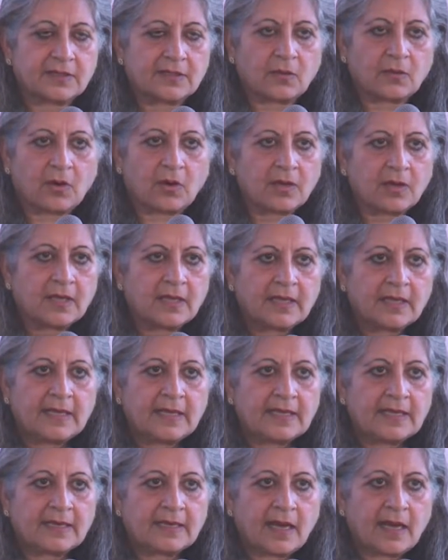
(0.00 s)
or
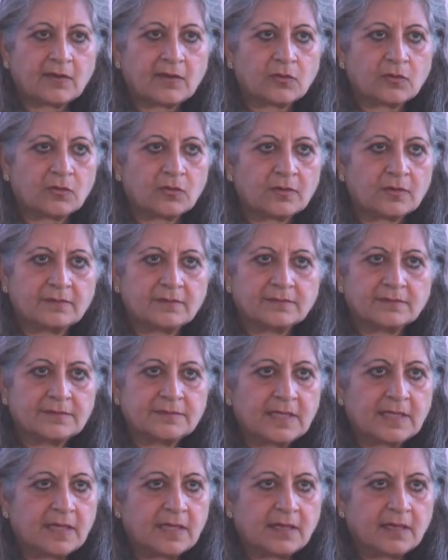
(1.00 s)
in our own
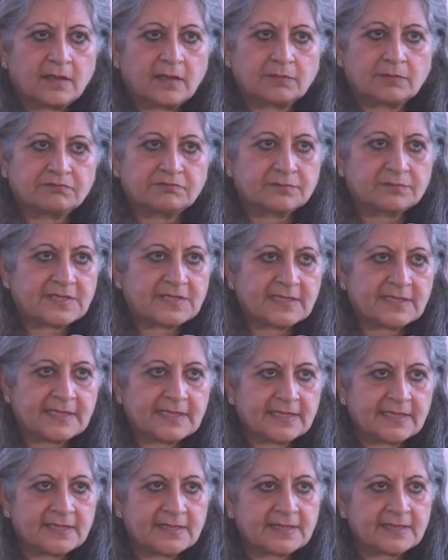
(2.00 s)

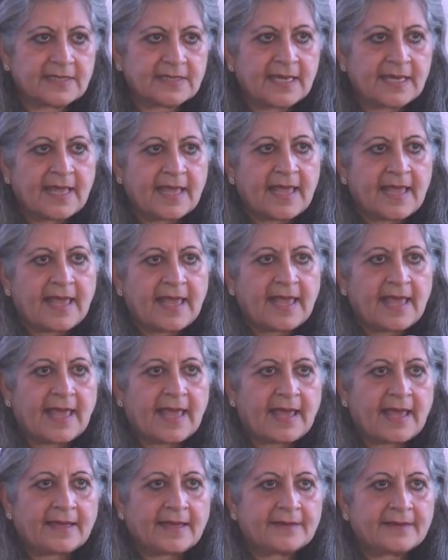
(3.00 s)
cities.
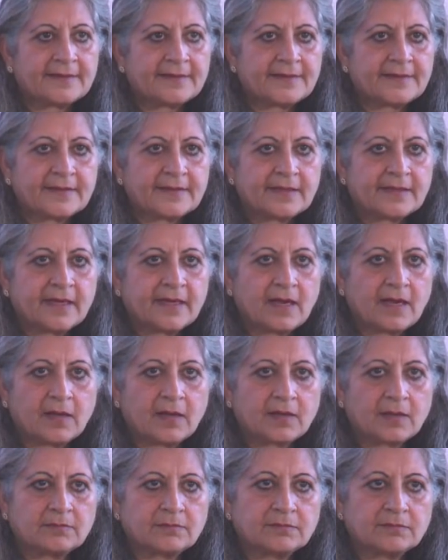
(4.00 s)
And
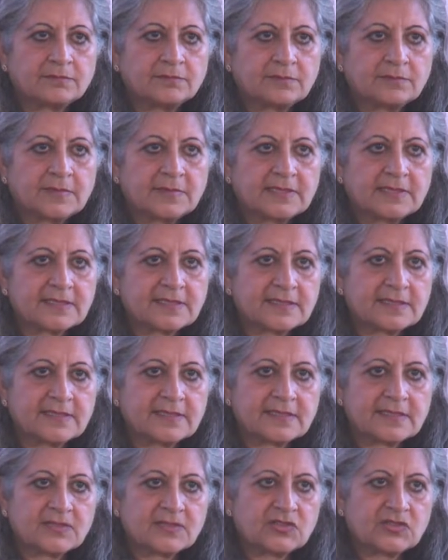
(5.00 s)

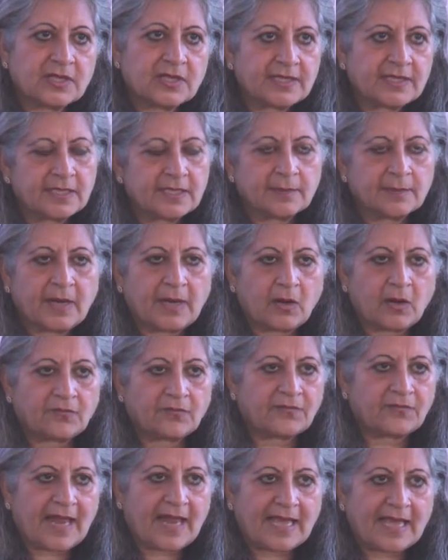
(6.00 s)
this journey
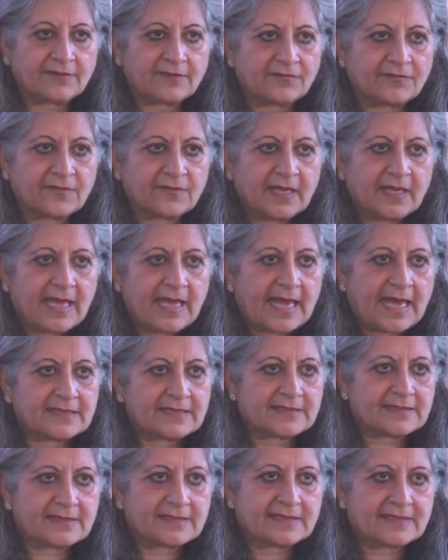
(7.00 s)
of life,
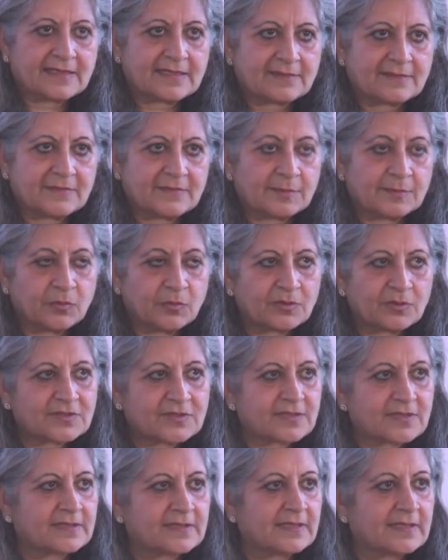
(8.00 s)
as the
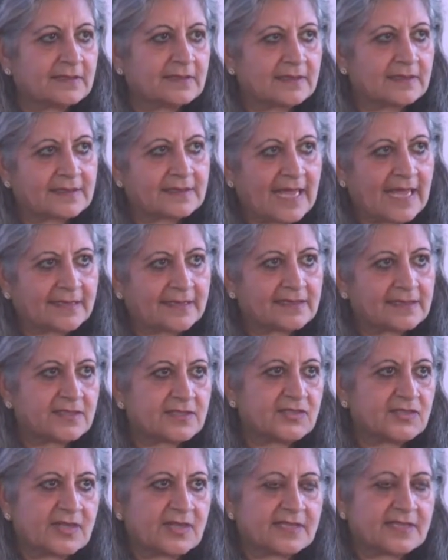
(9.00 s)
books, the title
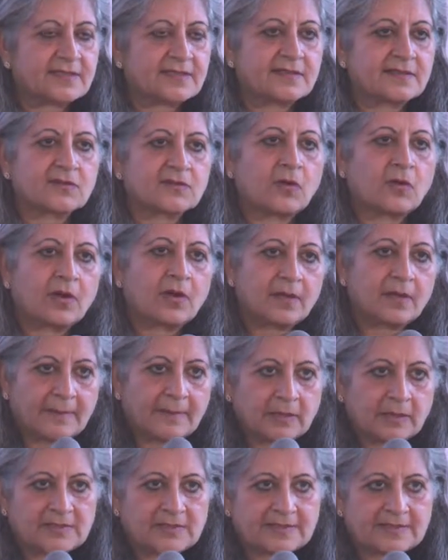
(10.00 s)
suggests, is all
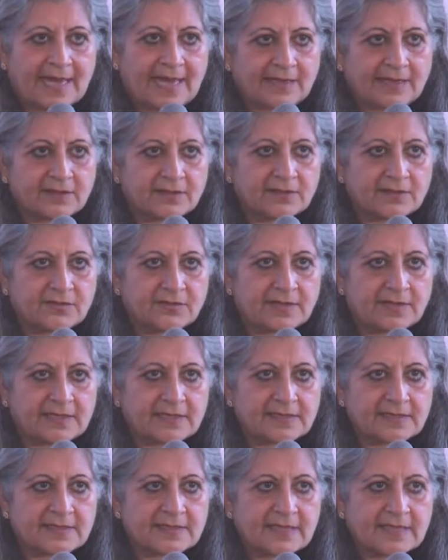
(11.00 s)
about scattered
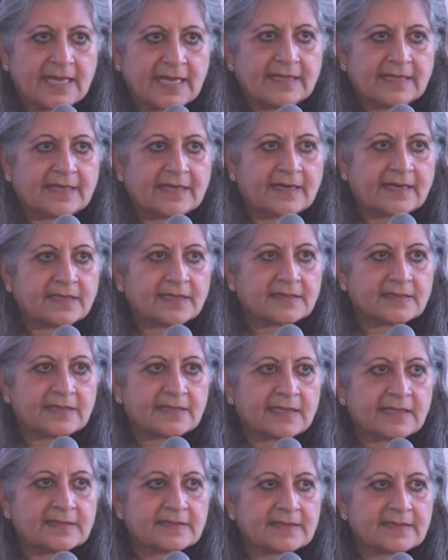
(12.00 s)
rays. There are,
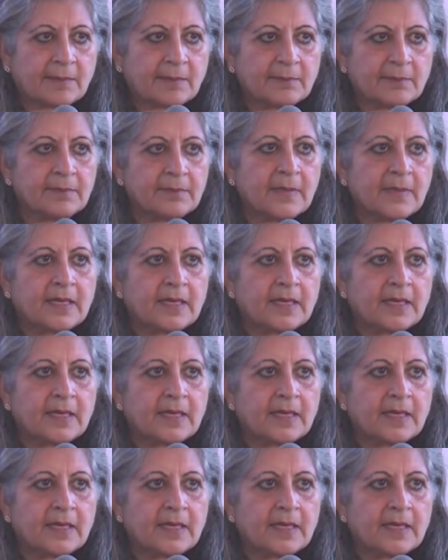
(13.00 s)
in some